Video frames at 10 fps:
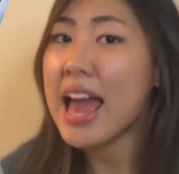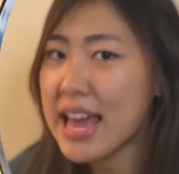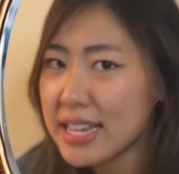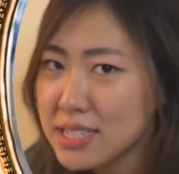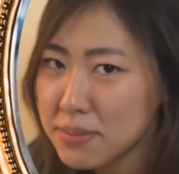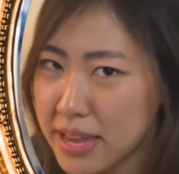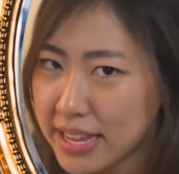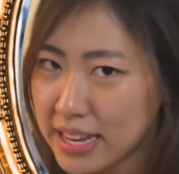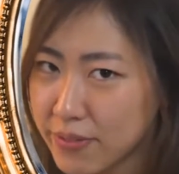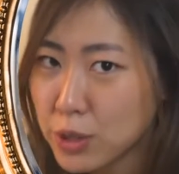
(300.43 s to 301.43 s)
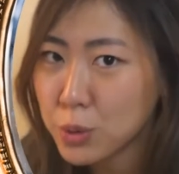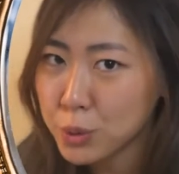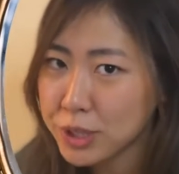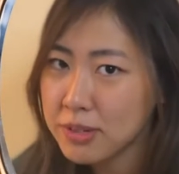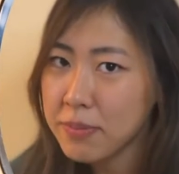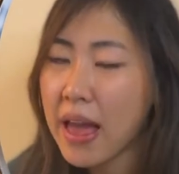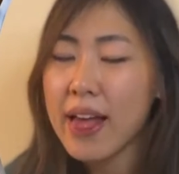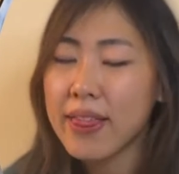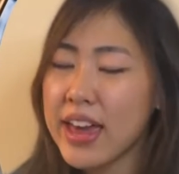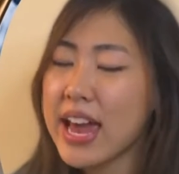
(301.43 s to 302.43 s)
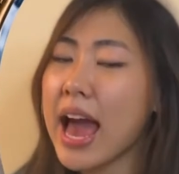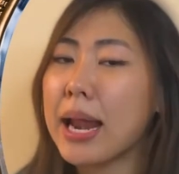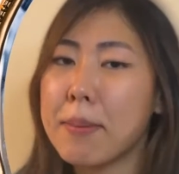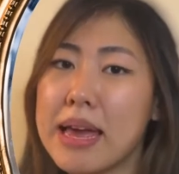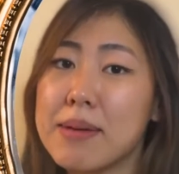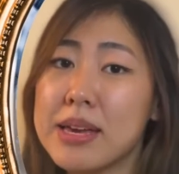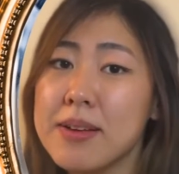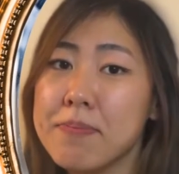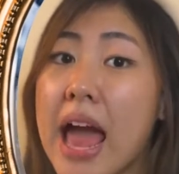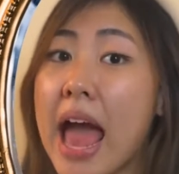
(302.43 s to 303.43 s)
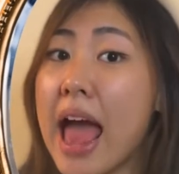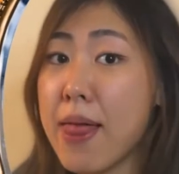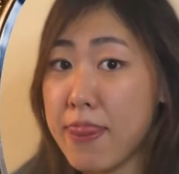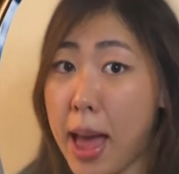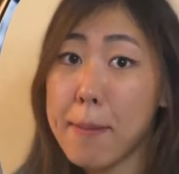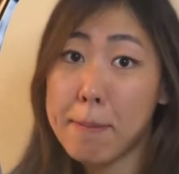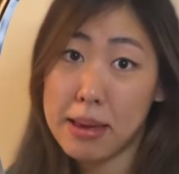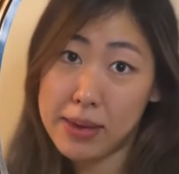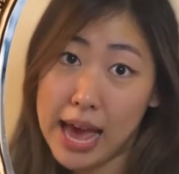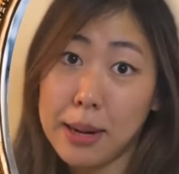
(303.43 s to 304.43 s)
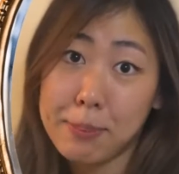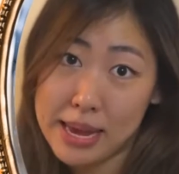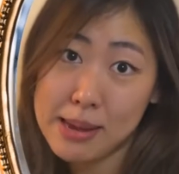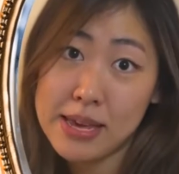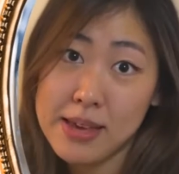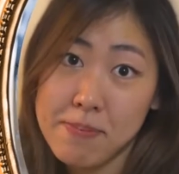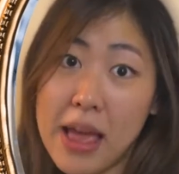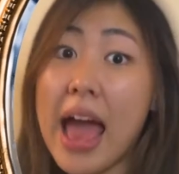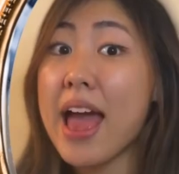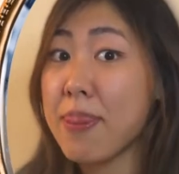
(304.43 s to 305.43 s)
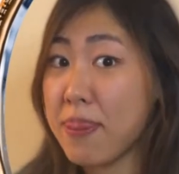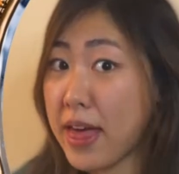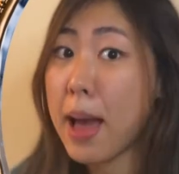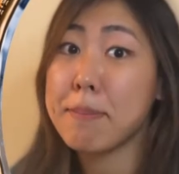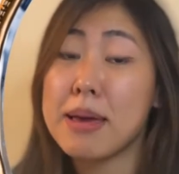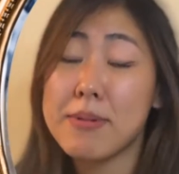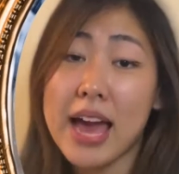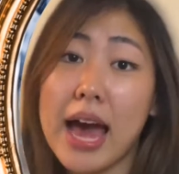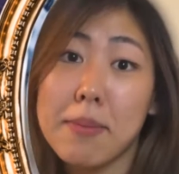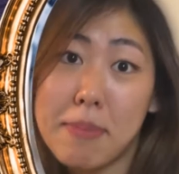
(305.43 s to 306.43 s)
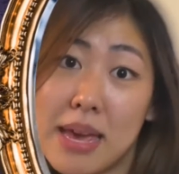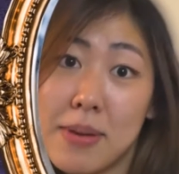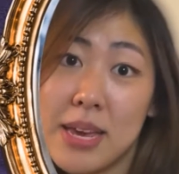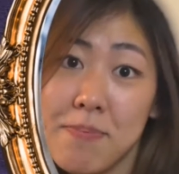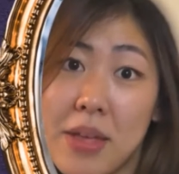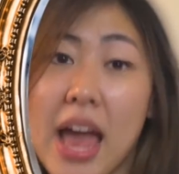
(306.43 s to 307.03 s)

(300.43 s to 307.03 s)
And to make it even cooler, they had a baby, and that baby had a baby, and that baby had a baby,